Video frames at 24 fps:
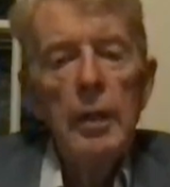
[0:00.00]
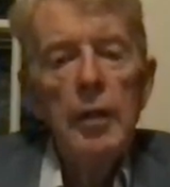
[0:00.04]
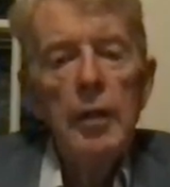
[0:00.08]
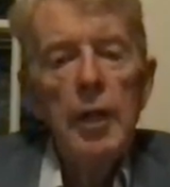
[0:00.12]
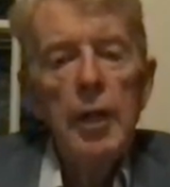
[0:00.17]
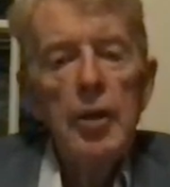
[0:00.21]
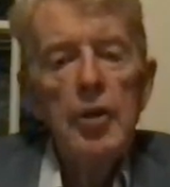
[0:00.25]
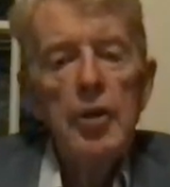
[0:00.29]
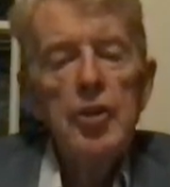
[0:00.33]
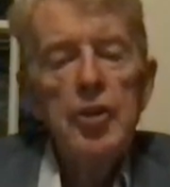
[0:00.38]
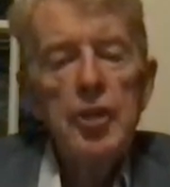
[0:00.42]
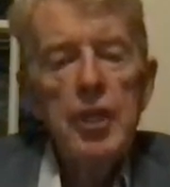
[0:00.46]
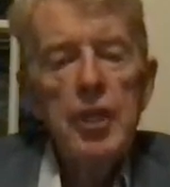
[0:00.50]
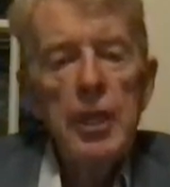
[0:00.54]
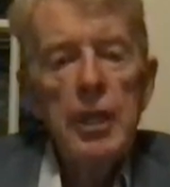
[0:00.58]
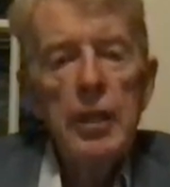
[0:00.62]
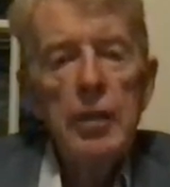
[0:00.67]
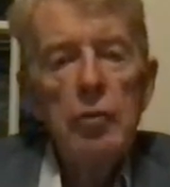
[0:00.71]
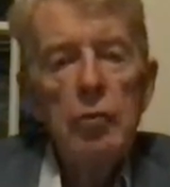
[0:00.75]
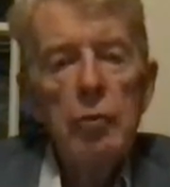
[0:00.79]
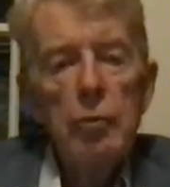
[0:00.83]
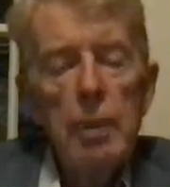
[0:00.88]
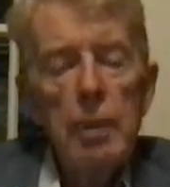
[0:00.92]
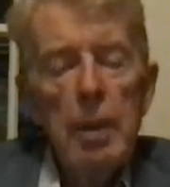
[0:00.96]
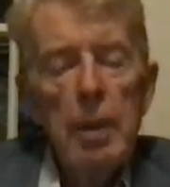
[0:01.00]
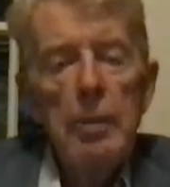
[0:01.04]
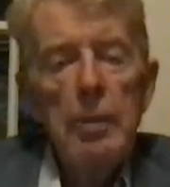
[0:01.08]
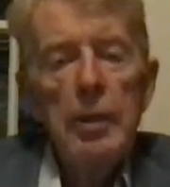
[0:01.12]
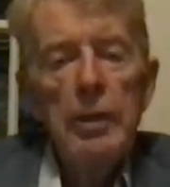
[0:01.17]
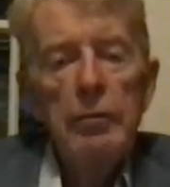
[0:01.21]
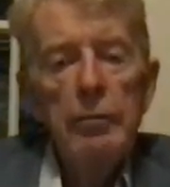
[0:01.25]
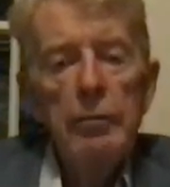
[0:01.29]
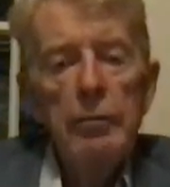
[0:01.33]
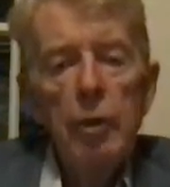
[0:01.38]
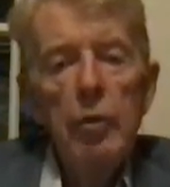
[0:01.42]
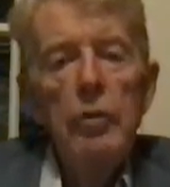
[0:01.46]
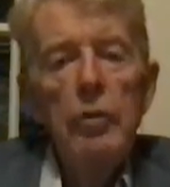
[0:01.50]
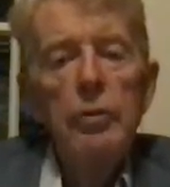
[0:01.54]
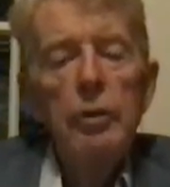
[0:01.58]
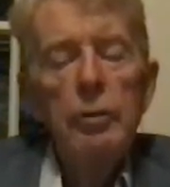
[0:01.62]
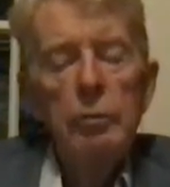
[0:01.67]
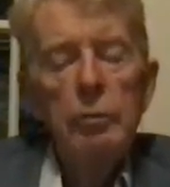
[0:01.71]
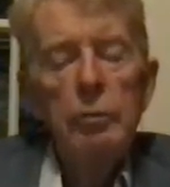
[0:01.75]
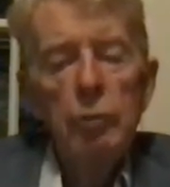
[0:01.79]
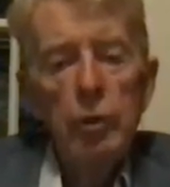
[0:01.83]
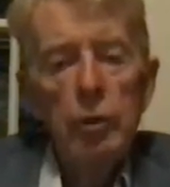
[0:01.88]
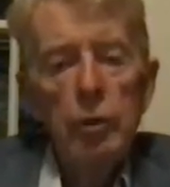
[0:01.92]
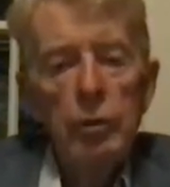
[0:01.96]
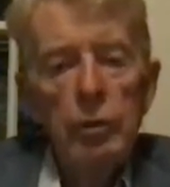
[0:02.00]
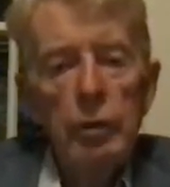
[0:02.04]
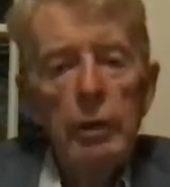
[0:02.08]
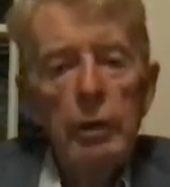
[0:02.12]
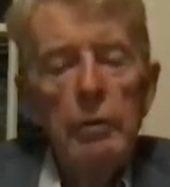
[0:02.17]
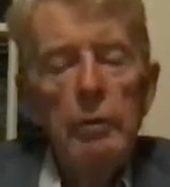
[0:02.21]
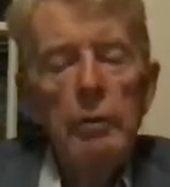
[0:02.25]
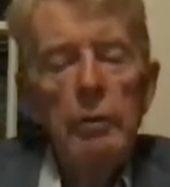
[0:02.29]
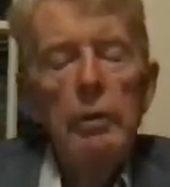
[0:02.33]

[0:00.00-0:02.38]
Not a single Republican vote was